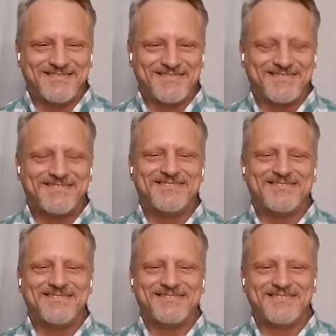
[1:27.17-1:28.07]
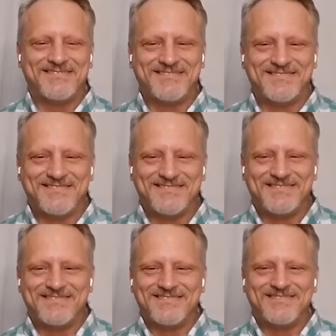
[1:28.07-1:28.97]

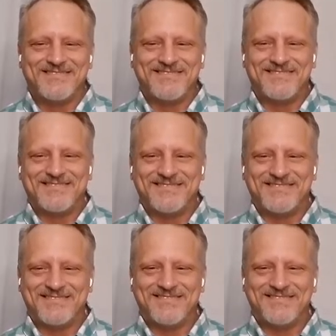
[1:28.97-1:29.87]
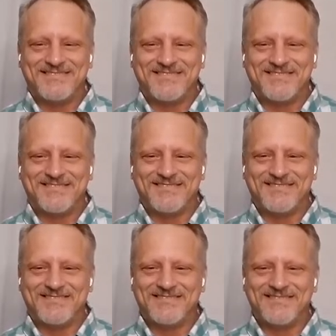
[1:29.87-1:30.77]
This person isn't speaking.